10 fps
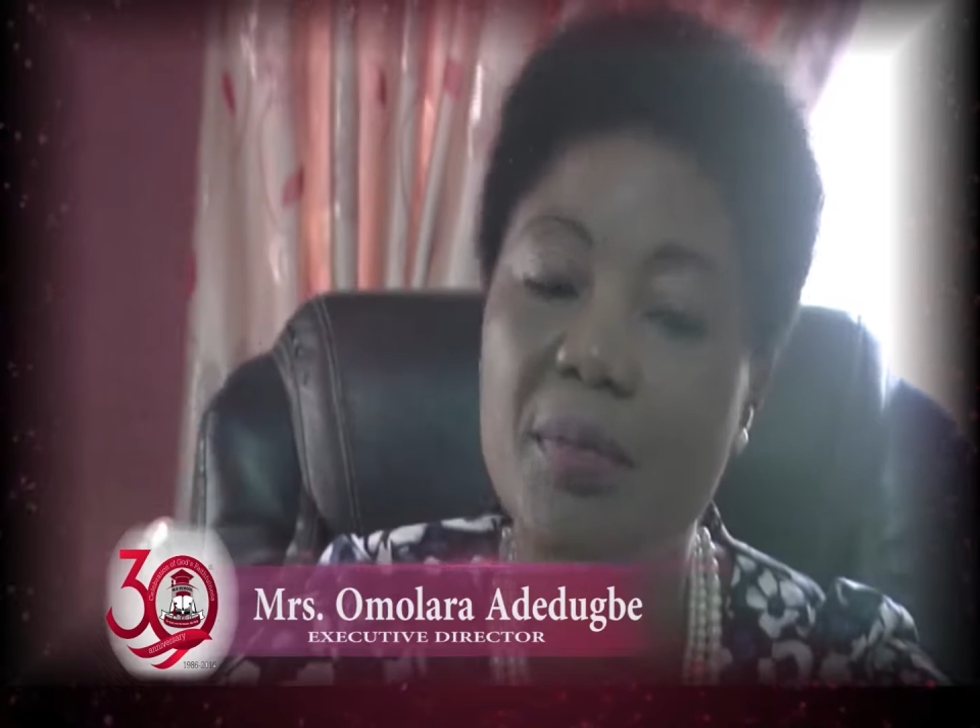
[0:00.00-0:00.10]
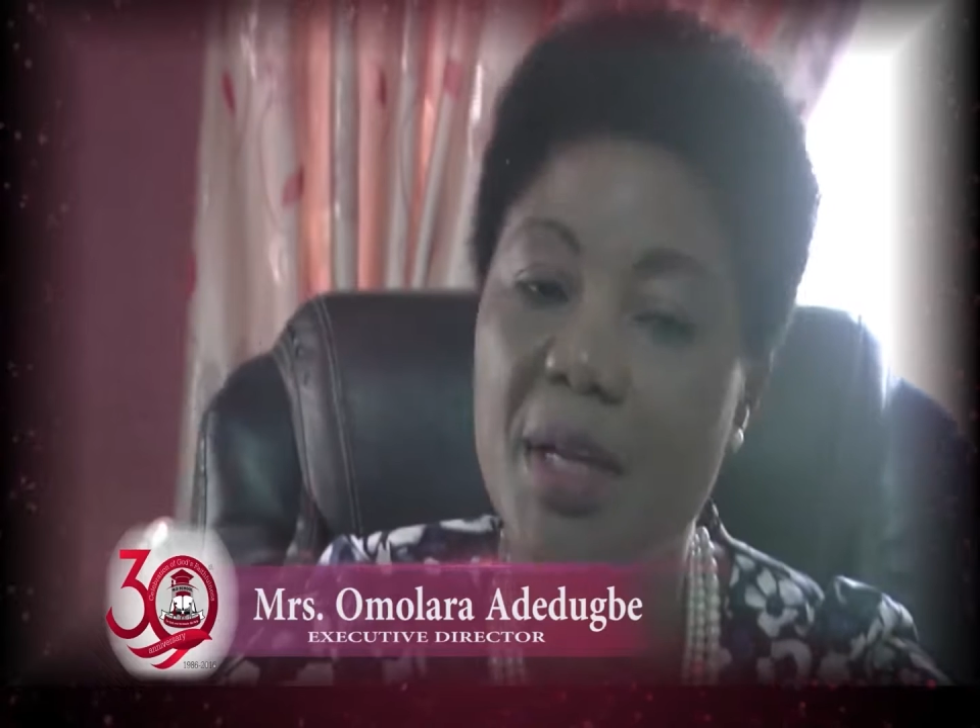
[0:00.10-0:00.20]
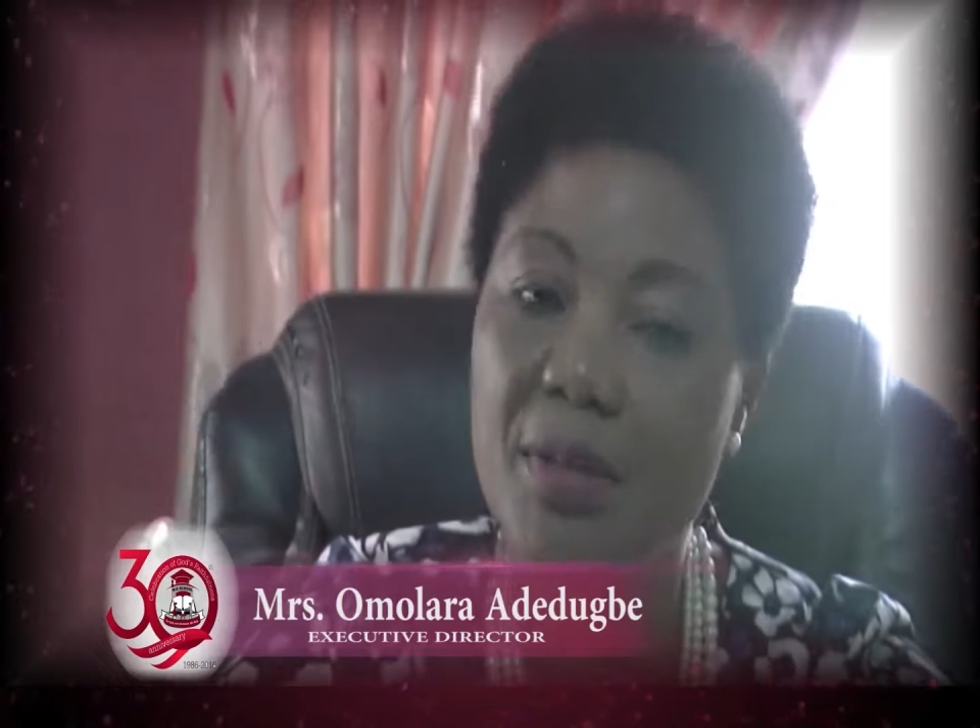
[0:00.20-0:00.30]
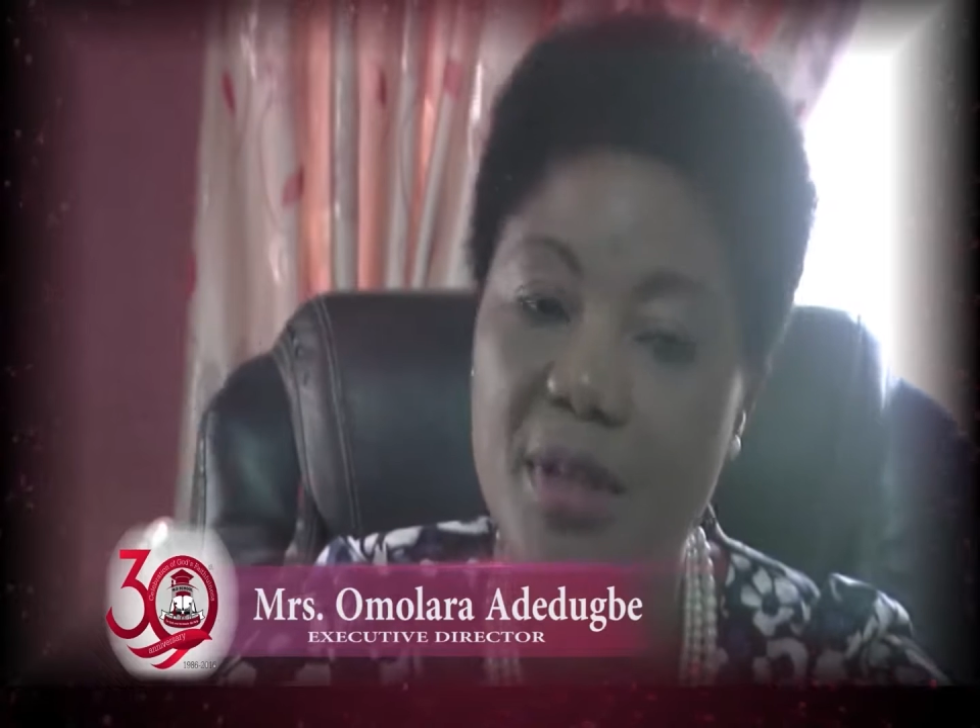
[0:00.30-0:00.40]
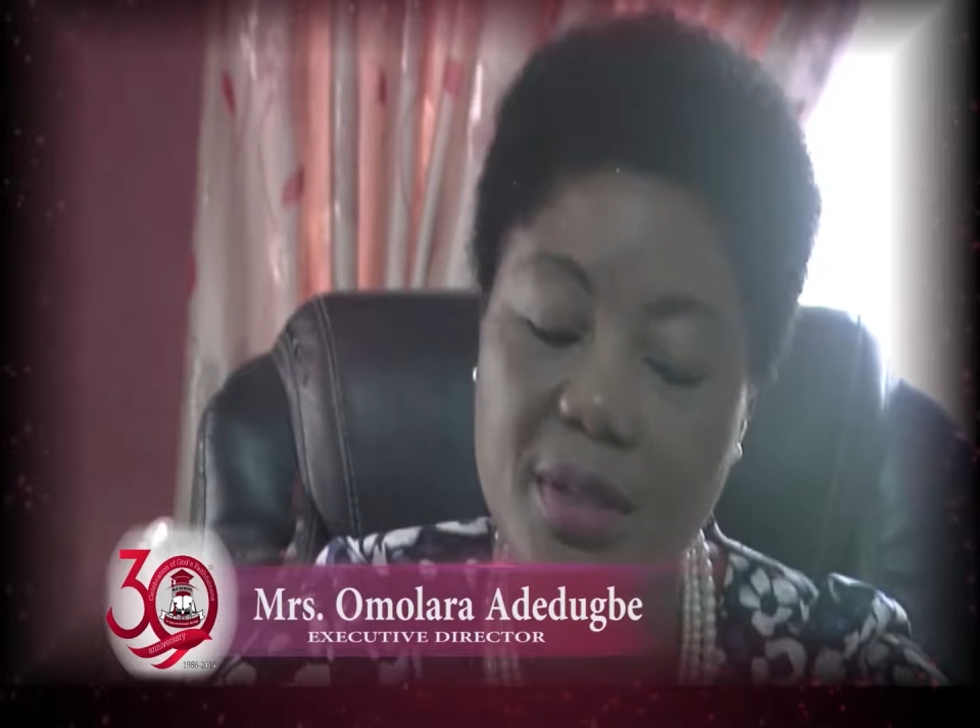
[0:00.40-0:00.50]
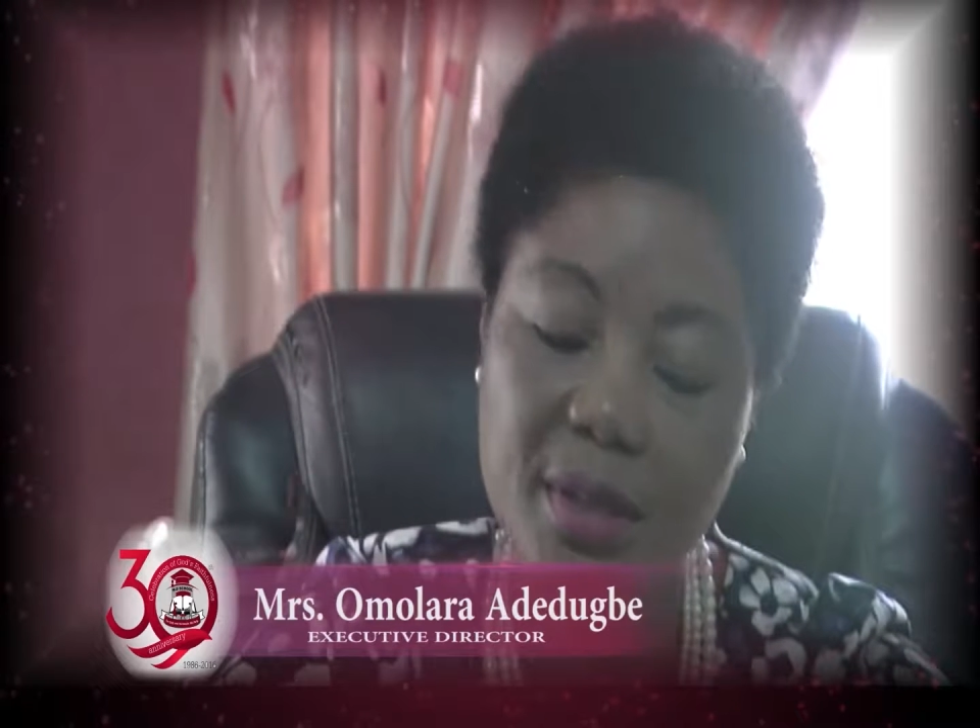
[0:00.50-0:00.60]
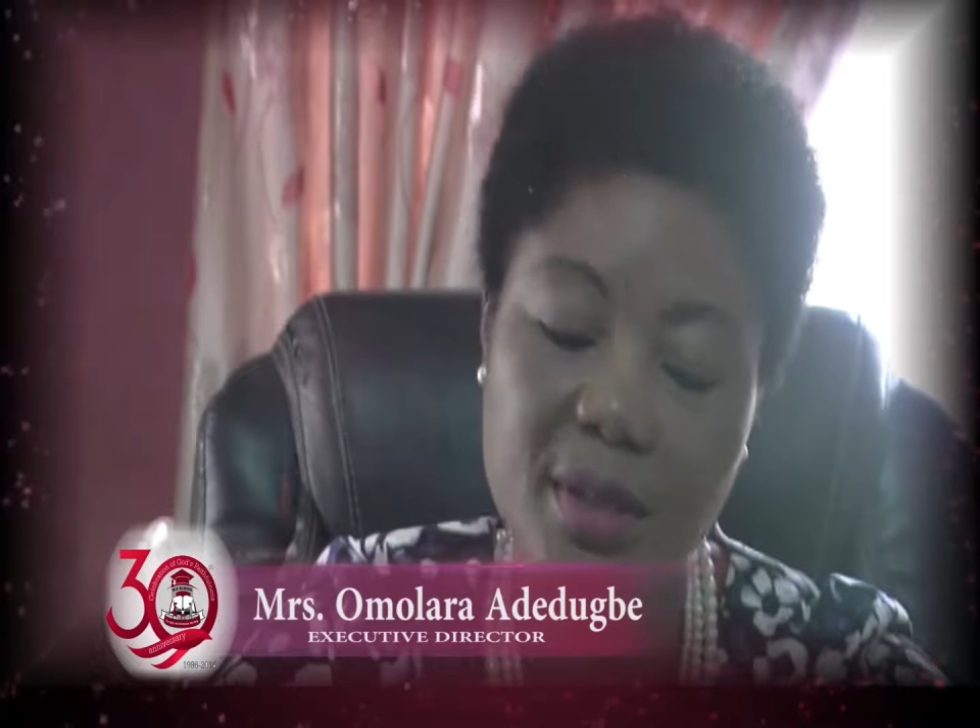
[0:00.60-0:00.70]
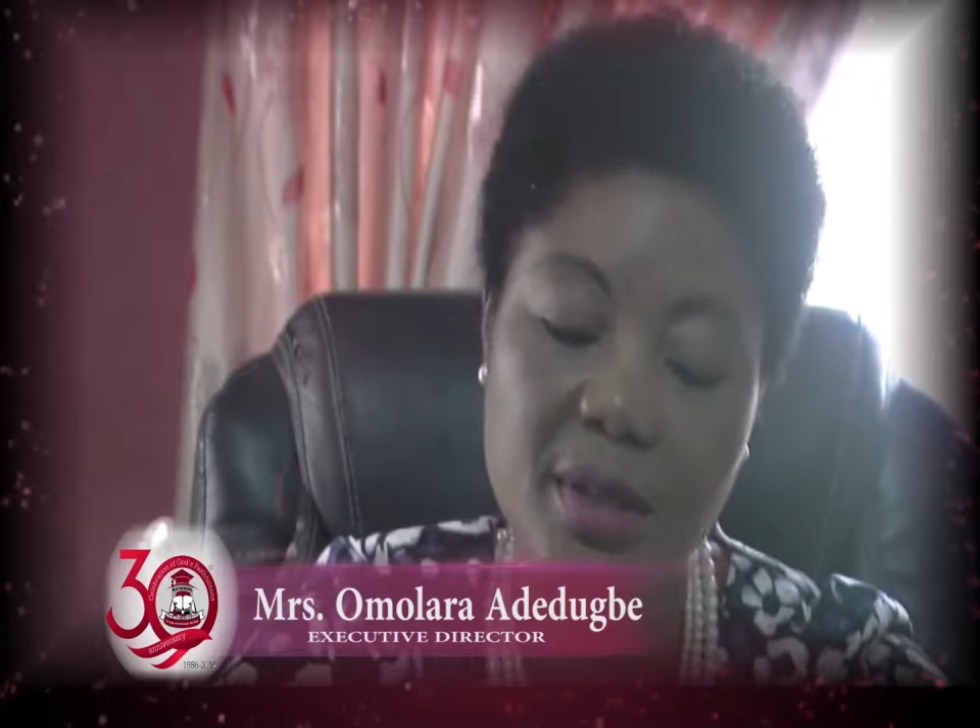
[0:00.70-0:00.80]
mathematics.